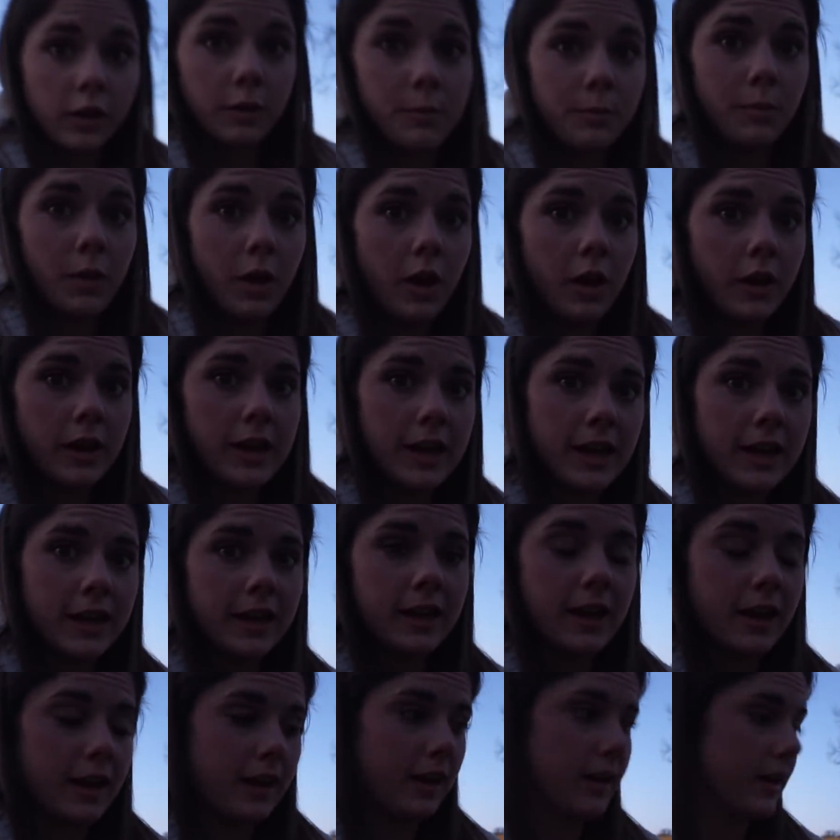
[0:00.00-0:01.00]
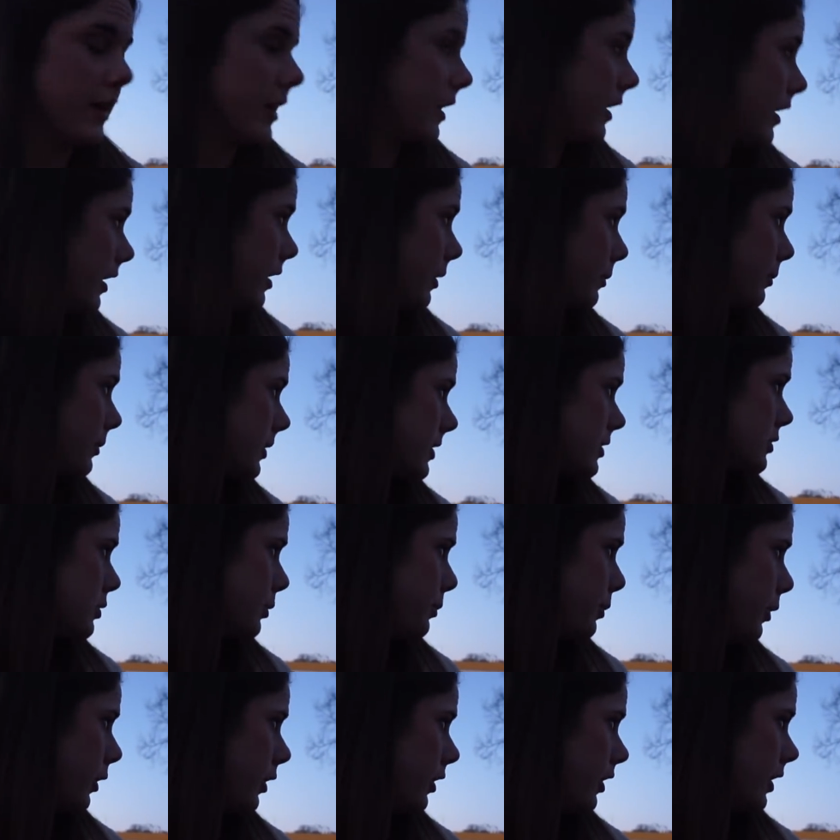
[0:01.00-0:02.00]
Good morning. It's
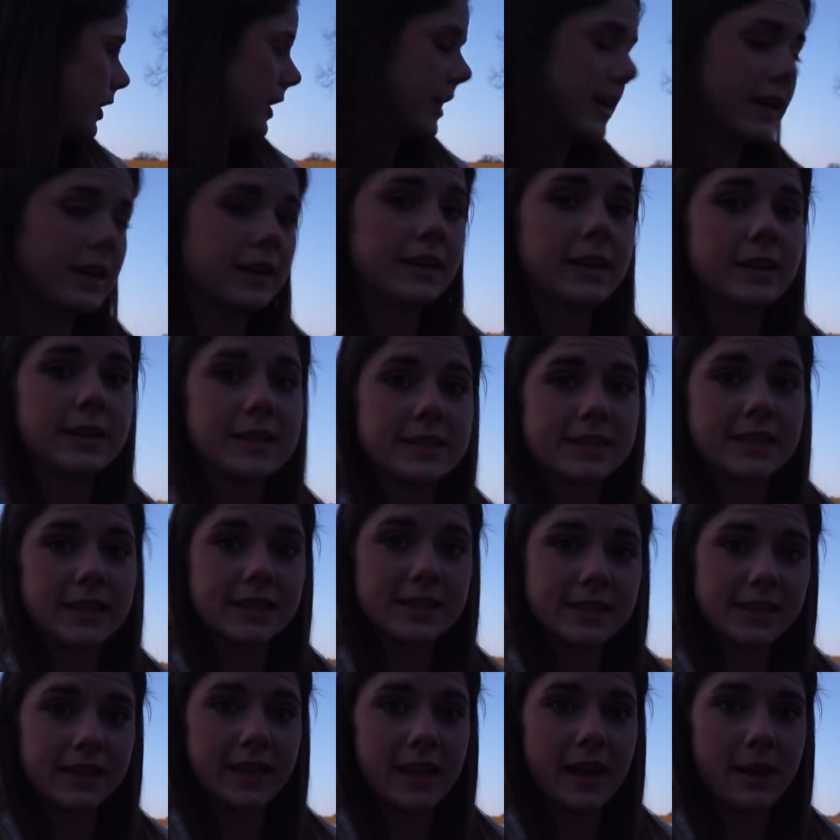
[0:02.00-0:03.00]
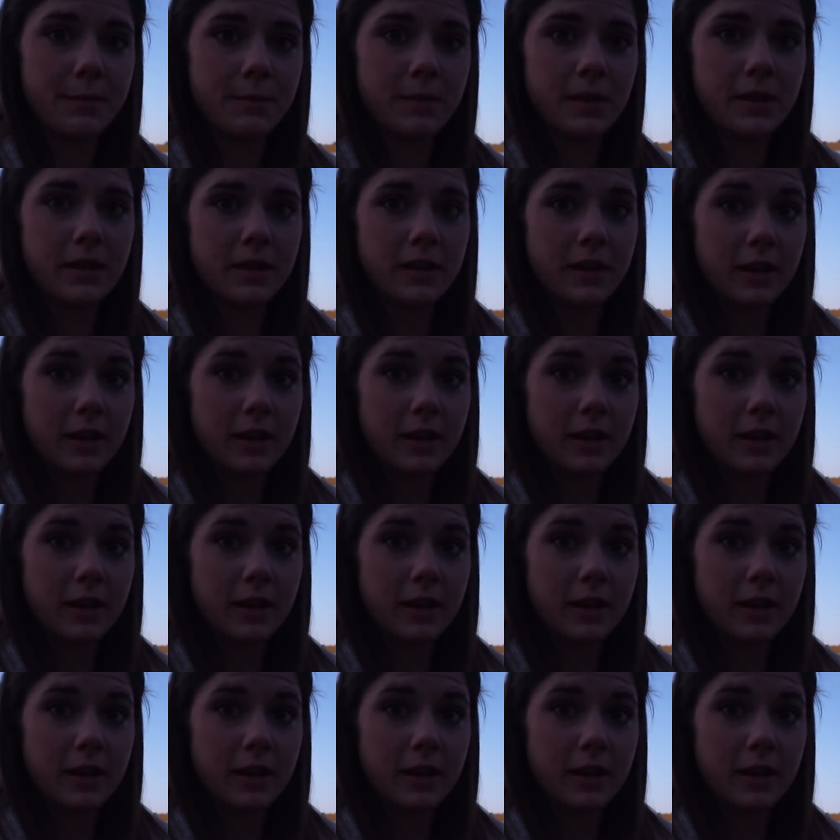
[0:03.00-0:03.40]
super early. It's 6 a.m.